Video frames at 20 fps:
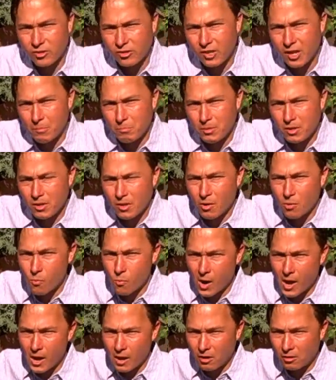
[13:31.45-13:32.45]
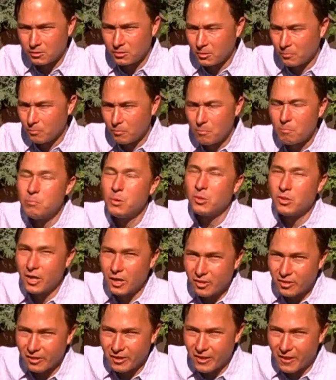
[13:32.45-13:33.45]
This can be a wild,
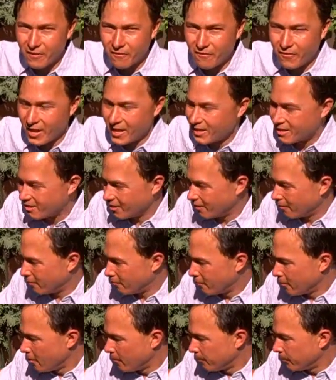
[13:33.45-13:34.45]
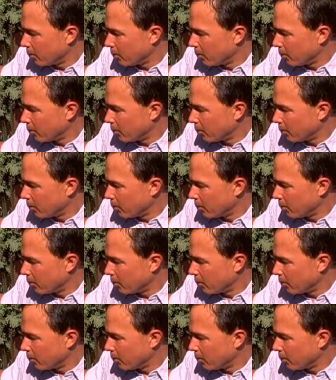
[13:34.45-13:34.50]
potentially invasive,